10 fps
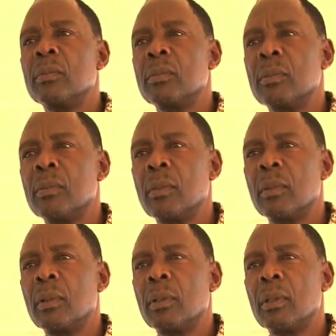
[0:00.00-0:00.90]

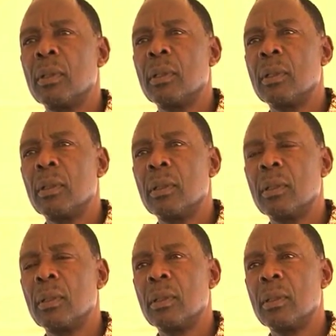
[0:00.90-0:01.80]

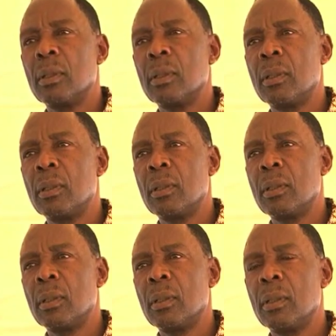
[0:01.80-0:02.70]

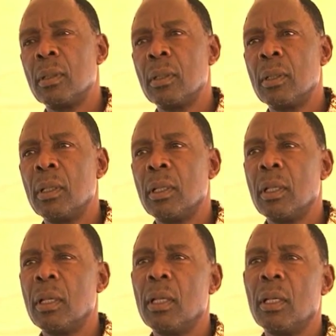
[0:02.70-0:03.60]

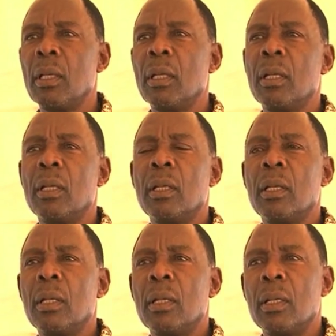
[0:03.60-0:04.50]
[no speech]